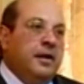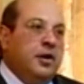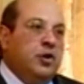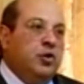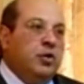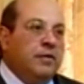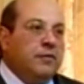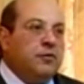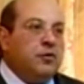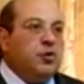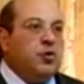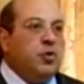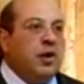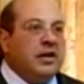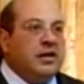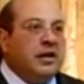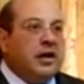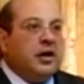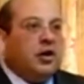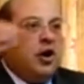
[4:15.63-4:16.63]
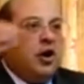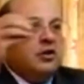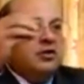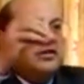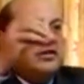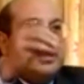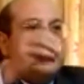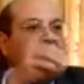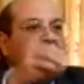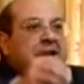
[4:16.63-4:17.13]
You have 2 other
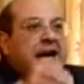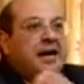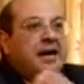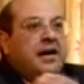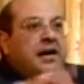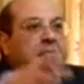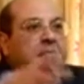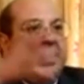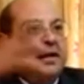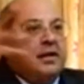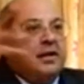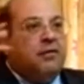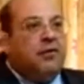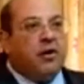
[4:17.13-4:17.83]
concepts added by the